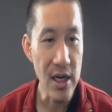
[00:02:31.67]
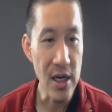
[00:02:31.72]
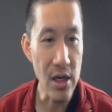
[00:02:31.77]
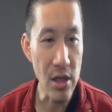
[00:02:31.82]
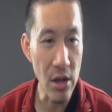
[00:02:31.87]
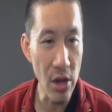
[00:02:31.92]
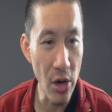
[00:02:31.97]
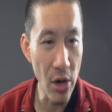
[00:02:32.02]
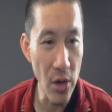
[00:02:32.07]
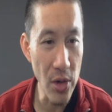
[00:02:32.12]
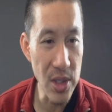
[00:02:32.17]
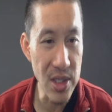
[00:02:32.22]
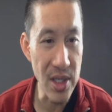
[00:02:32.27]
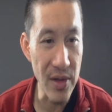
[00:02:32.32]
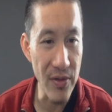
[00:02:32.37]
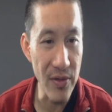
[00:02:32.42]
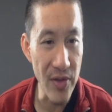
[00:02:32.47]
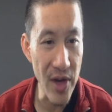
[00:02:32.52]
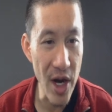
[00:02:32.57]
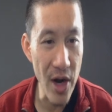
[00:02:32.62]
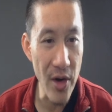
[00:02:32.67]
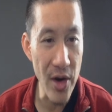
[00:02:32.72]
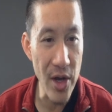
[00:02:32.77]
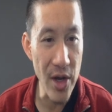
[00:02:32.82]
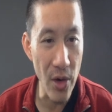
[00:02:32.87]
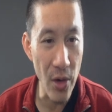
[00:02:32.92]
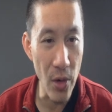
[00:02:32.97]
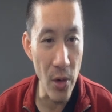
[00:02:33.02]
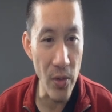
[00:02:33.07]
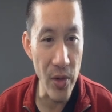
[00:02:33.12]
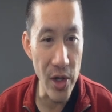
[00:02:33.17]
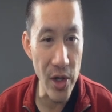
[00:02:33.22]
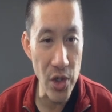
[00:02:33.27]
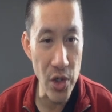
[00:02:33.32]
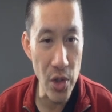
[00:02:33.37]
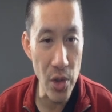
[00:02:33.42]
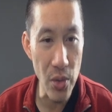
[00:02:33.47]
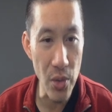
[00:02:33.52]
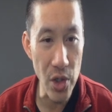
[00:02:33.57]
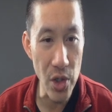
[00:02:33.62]
Close the very old
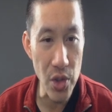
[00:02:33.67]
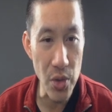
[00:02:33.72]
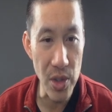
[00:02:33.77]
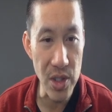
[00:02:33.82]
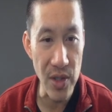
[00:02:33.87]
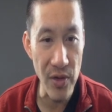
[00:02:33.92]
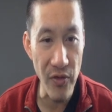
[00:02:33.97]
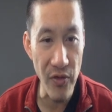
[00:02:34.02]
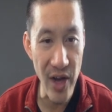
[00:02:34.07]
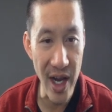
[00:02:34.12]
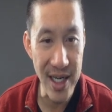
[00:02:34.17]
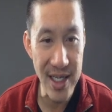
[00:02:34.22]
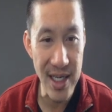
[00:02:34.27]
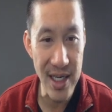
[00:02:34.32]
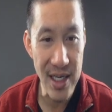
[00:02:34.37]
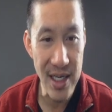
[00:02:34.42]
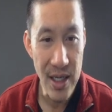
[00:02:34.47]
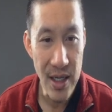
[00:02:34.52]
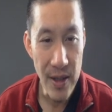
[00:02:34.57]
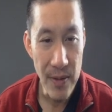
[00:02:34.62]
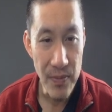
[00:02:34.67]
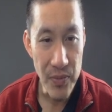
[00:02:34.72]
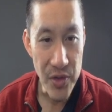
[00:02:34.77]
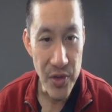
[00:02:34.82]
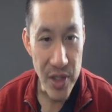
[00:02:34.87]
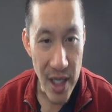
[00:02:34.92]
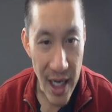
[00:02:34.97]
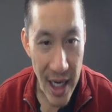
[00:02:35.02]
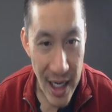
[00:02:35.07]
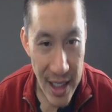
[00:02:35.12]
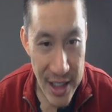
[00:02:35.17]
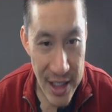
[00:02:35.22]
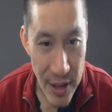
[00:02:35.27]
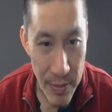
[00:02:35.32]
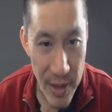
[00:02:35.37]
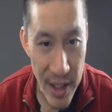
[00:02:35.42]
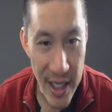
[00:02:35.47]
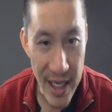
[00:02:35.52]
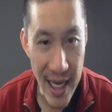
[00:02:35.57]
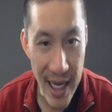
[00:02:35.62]
issue which was affected to
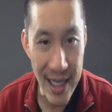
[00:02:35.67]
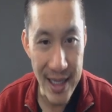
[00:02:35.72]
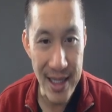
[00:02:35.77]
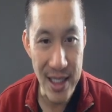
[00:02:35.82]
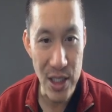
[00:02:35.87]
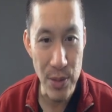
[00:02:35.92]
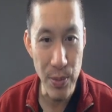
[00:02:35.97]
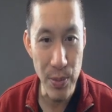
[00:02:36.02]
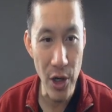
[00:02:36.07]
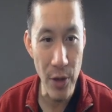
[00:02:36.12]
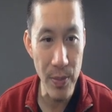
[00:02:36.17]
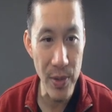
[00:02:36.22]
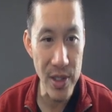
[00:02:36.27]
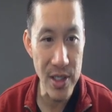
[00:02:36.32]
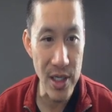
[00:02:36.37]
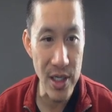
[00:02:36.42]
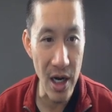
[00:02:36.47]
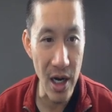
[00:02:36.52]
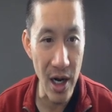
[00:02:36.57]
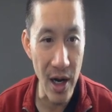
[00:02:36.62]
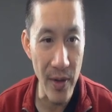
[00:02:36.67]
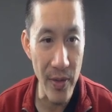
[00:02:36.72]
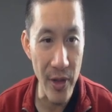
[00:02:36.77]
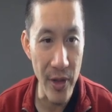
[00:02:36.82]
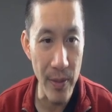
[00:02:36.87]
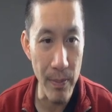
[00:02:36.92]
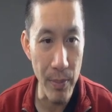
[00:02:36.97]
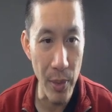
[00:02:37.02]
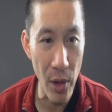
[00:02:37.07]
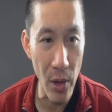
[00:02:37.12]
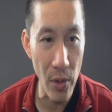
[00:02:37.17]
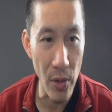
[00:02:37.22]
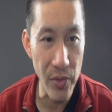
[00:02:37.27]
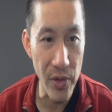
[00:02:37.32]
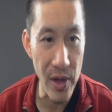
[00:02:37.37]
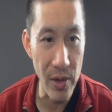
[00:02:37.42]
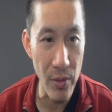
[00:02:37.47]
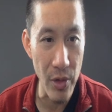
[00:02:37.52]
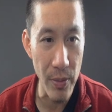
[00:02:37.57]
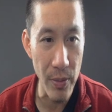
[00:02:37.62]
me at this purpose on the
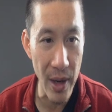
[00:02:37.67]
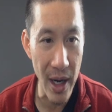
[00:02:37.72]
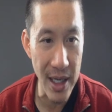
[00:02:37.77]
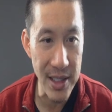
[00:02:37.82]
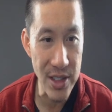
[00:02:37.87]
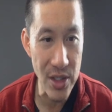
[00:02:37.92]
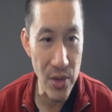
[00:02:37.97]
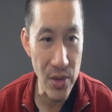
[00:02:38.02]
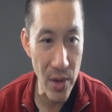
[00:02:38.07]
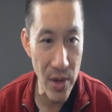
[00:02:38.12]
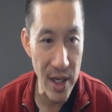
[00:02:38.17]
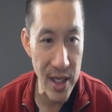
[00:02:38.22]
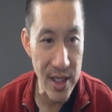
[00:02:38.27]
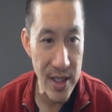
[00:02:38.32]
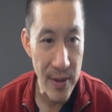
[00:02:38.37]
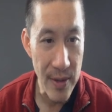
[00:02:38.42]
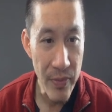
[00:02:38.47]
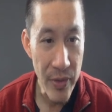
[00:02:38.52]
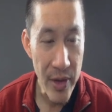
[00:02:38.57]
Bolt repositories.